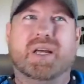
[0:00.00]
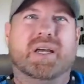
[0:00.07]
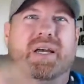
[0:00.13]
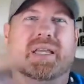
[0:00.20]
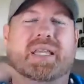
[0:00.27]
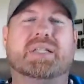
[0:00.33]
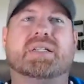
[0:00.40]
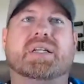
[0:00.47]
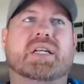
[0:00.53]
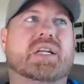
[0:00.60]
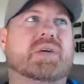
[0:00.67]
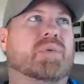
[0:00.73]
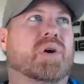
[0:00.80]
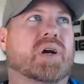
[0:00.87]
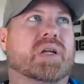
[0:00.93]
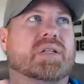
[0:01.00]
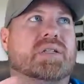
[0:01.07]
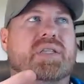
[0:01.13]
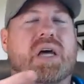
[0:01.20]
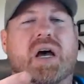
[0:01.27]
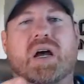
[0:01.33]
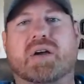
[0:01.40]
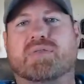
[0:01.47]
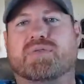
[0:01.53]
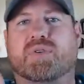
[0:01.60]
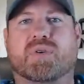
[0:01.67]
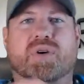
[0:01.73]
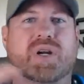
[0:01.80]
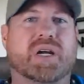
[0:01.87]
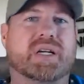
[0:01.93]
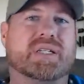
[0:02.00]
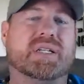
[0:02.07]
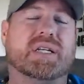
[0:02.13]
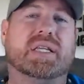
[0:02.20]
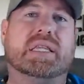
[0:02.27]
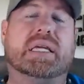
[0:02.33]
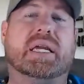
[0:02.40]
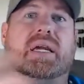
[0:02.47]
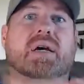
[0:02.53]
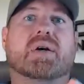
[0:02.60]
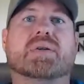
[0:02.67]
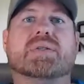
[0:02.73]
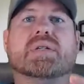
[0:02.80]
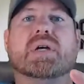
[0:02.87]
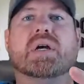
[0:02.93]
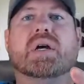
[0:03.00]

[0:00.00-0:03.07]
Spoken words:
And that's in any market, stock, Forex, anything else.